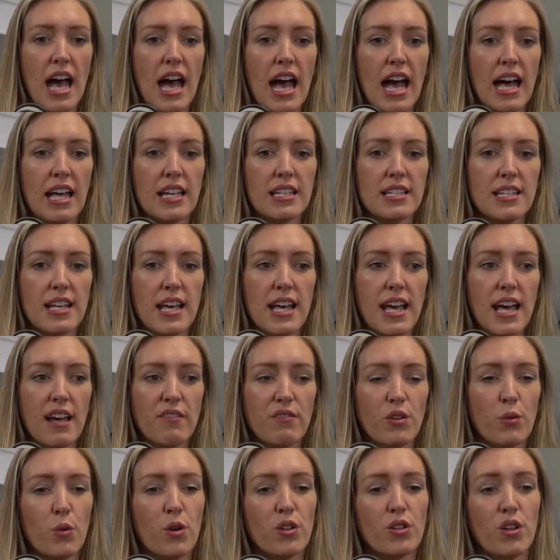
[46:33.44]
And
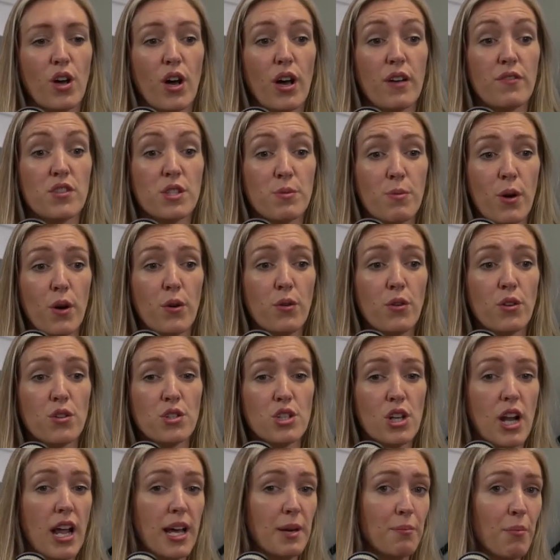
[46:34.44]
everyone that I've spoken
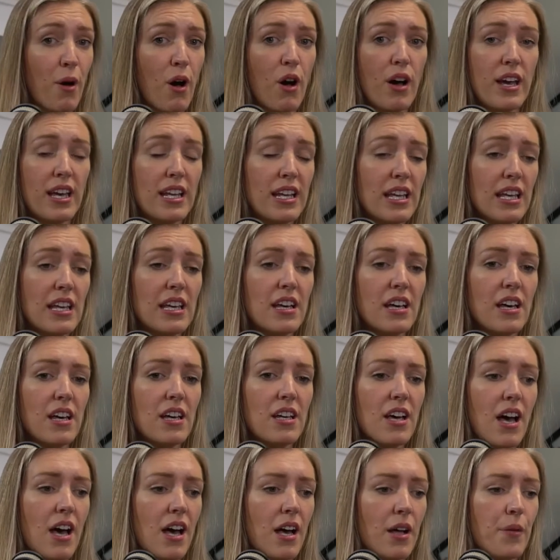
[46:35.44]
to, like Pioneer
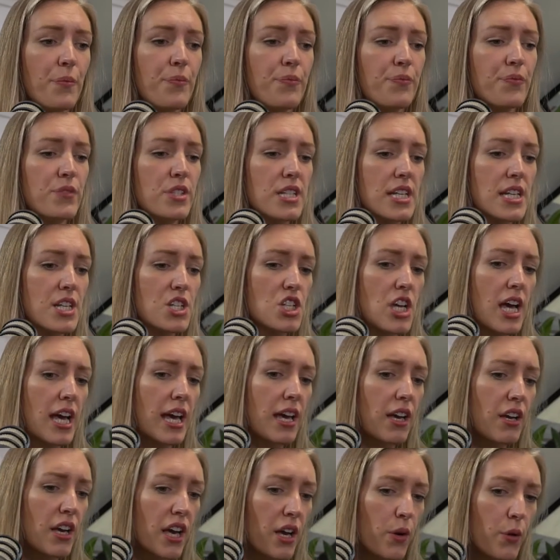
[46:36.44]
um,
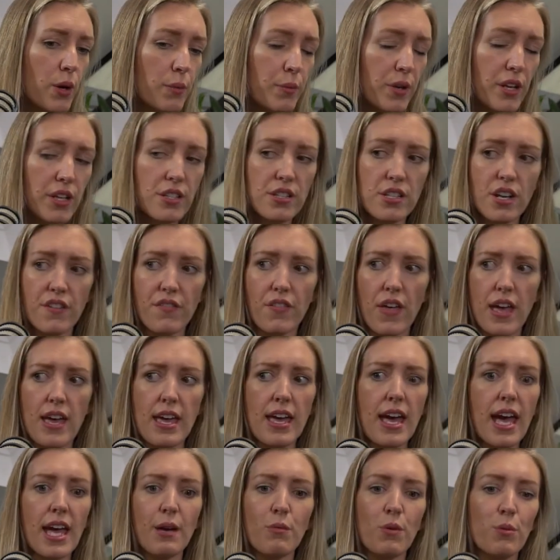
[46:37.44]
DJ equipment and stuff, they
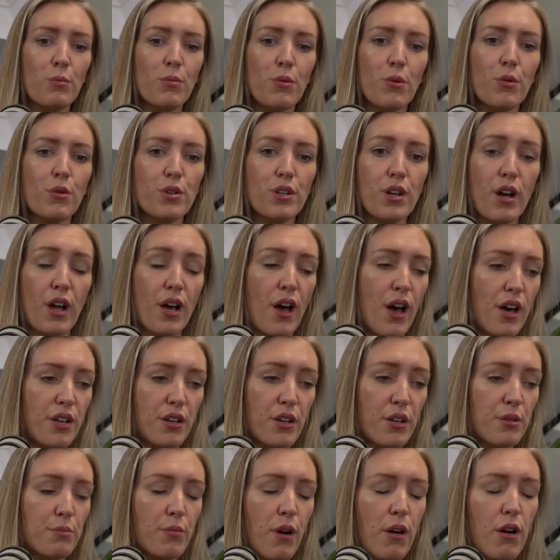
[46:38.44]
came on board. And I, I
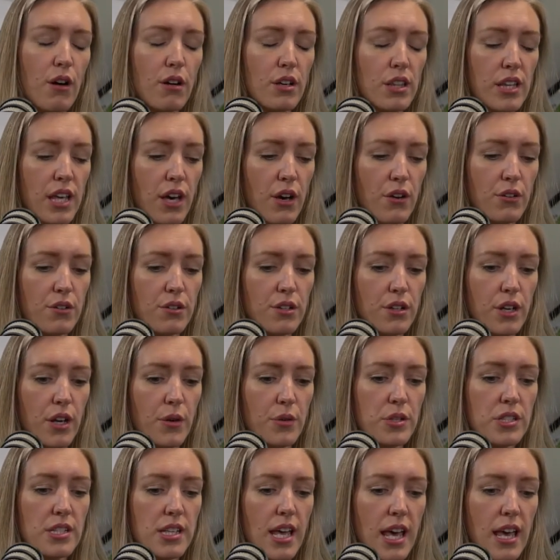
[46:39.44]
know Mark, the owner, and I
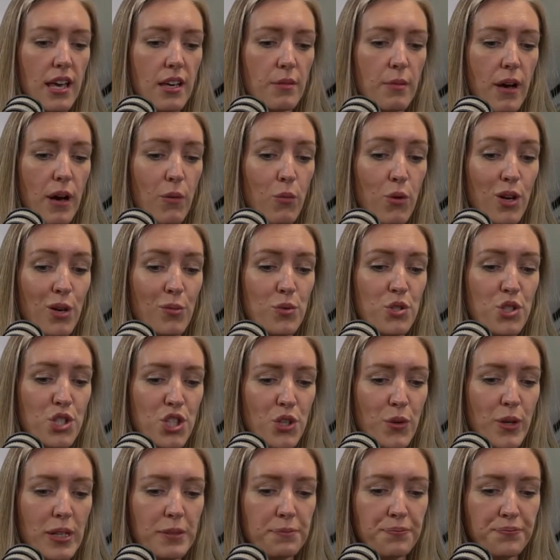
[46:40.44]
was saying about what I was
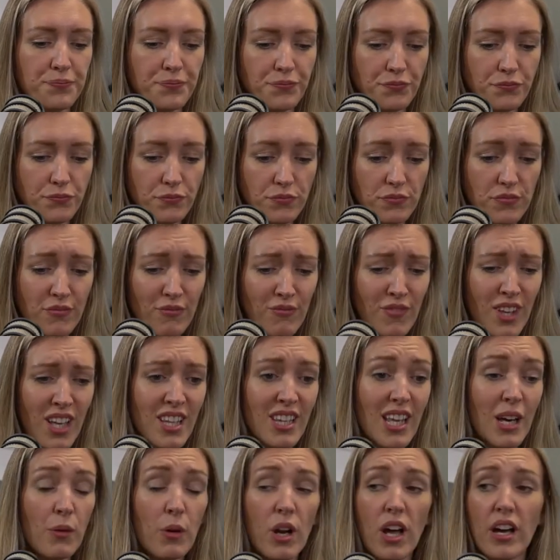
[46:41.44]
doing
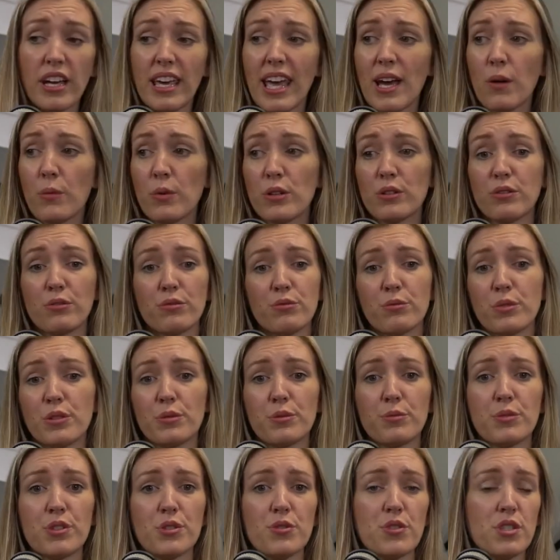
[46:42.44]
and they were like, "Yeah, we'll
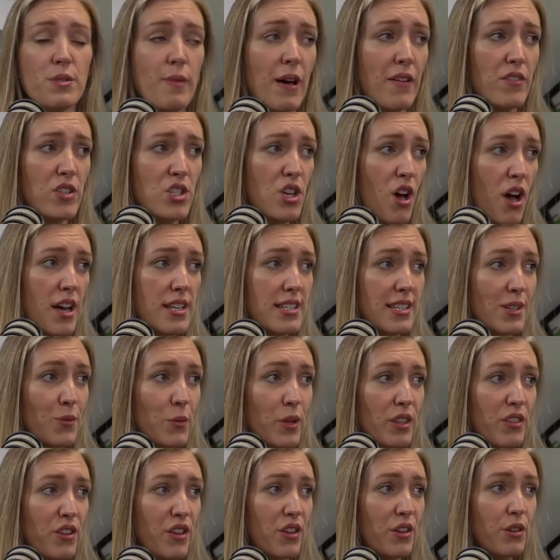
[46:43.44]
we'll do some advertising
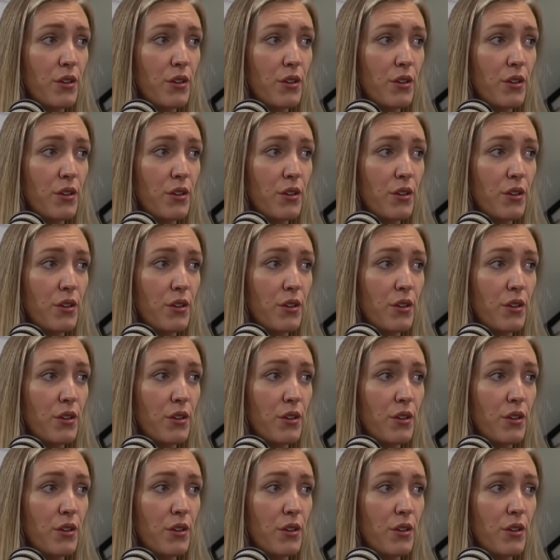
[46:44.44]
with you."